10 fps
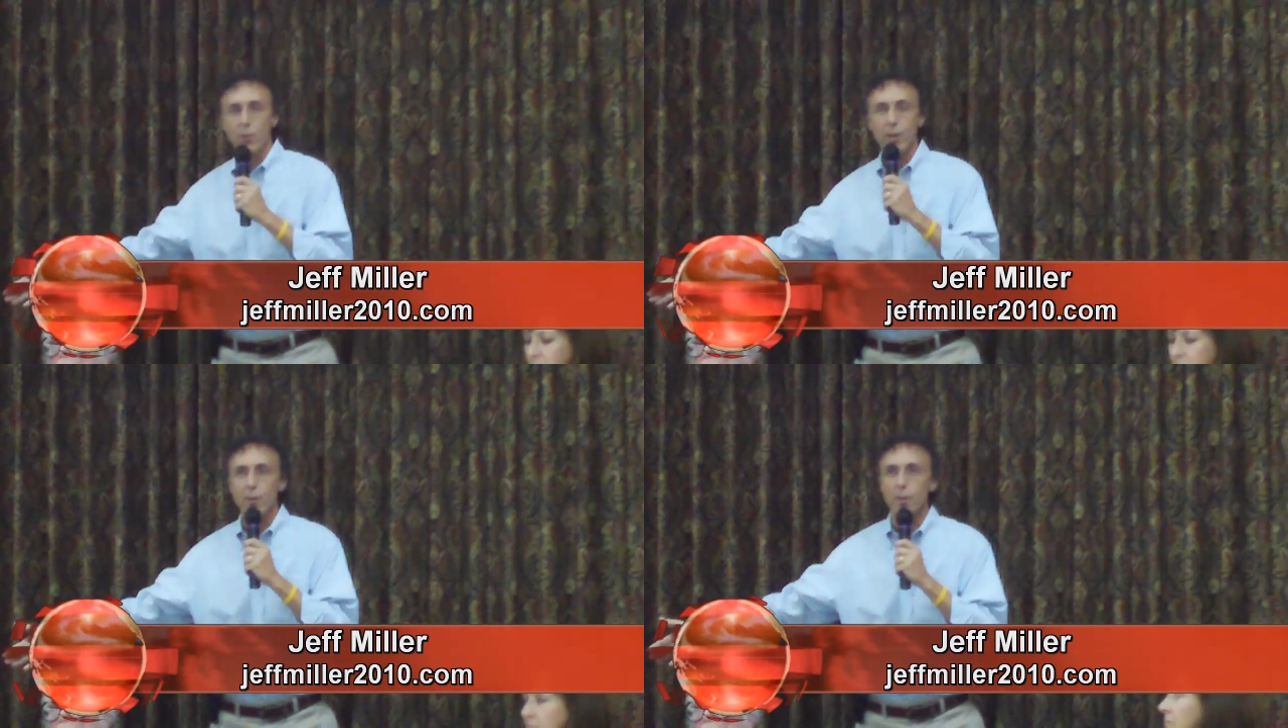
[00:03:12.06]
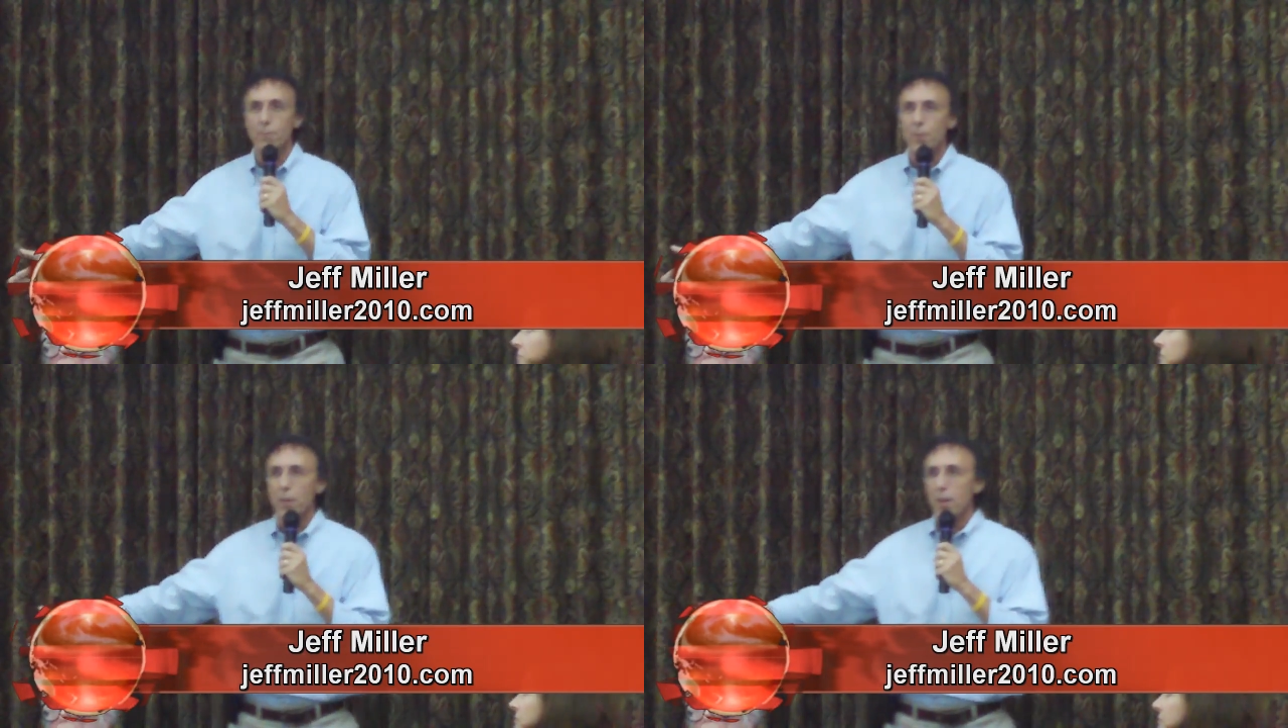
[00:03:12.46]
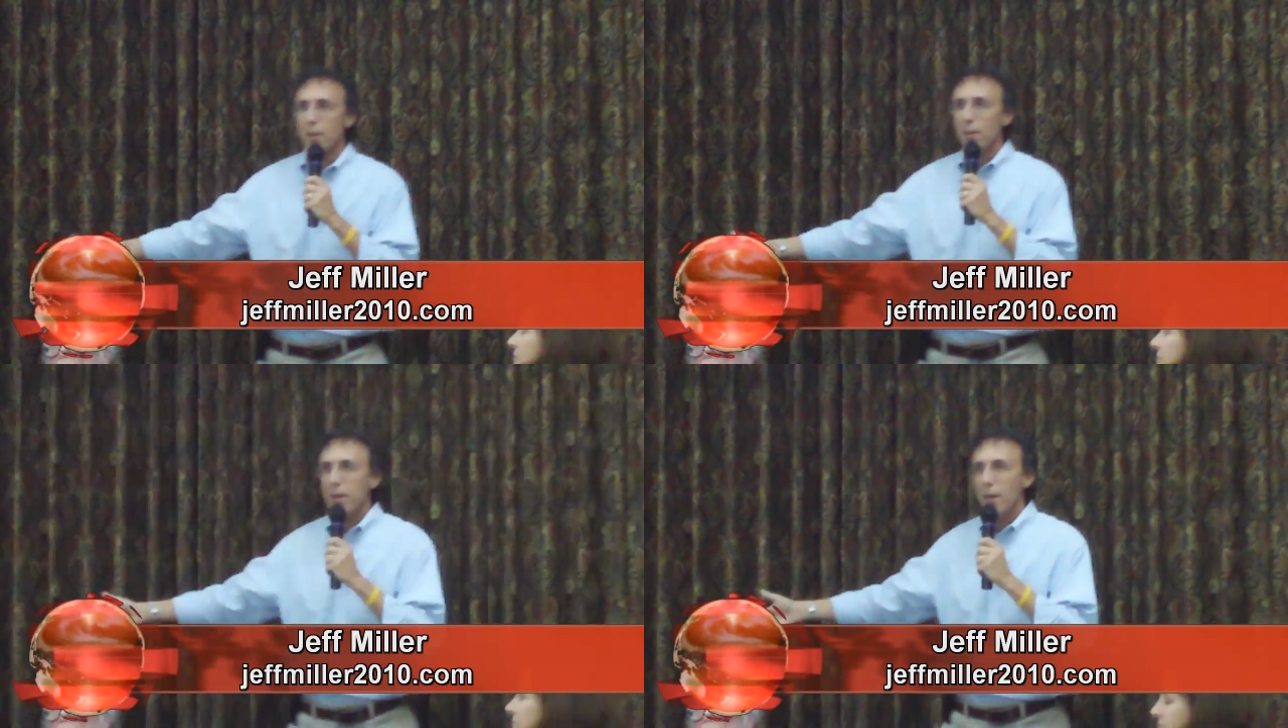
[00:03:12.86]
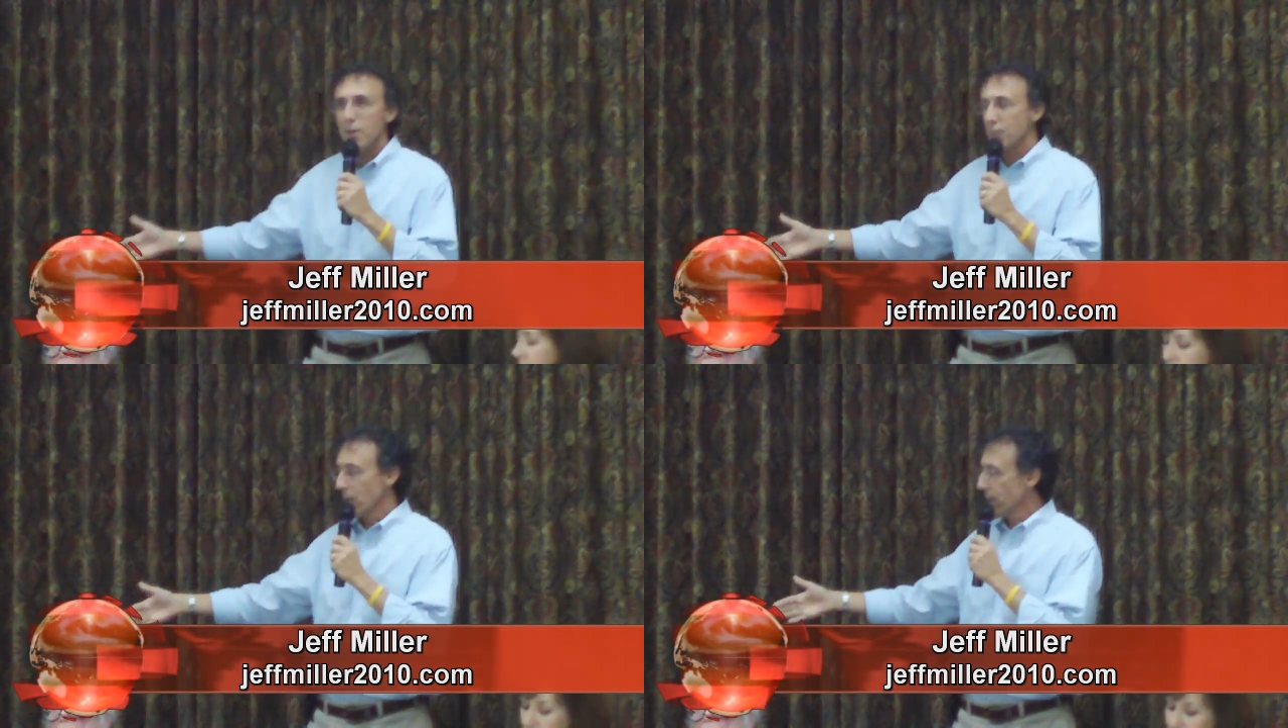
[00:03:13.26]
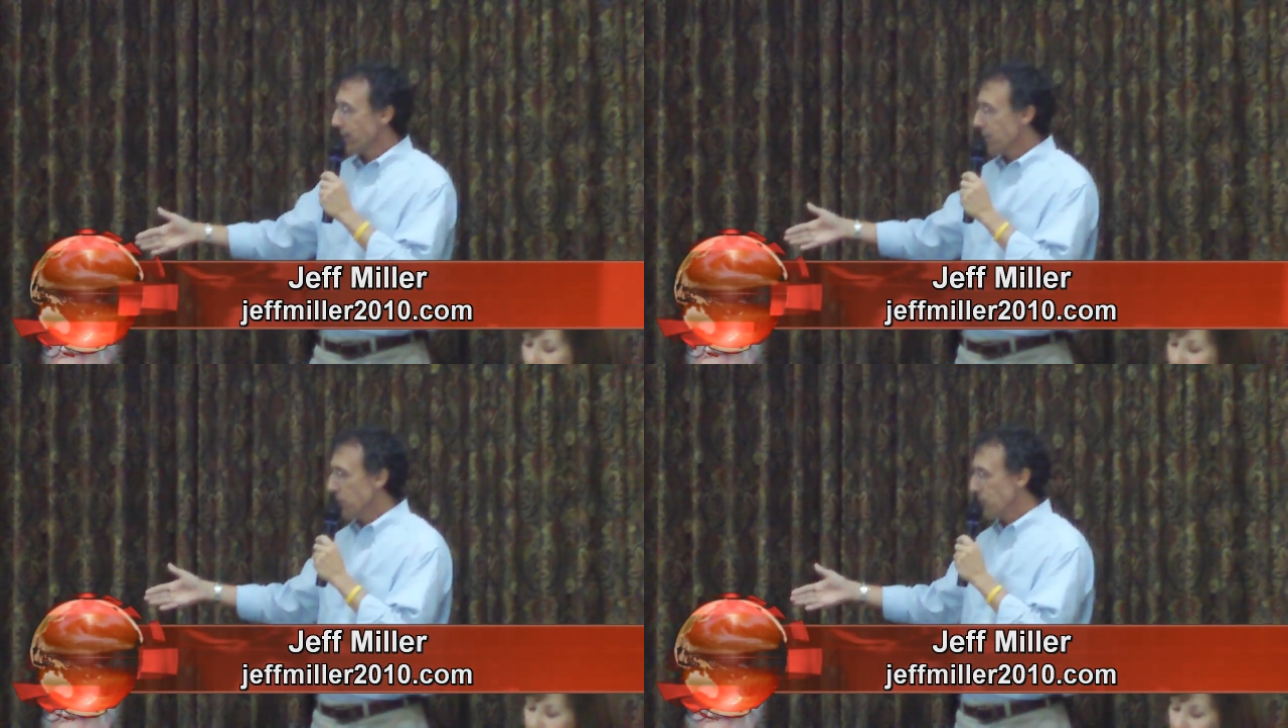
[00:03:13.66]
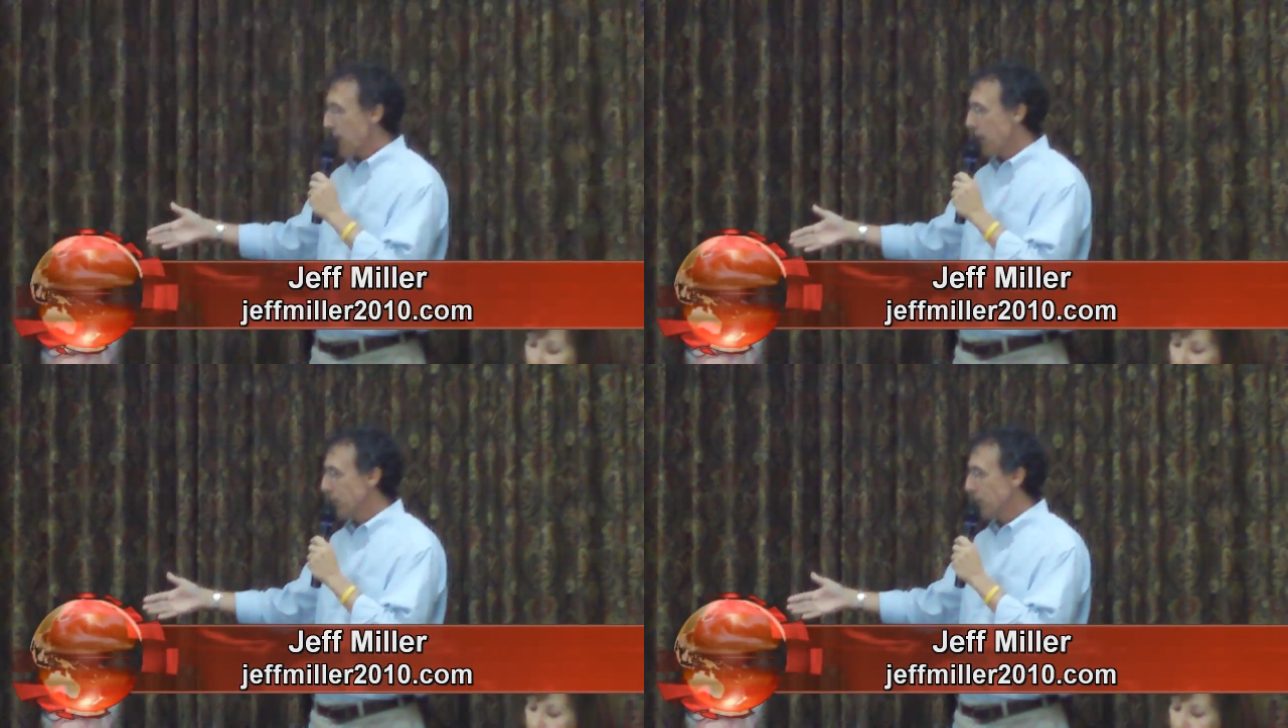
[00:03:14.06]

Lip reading: good friend here. He certainly knows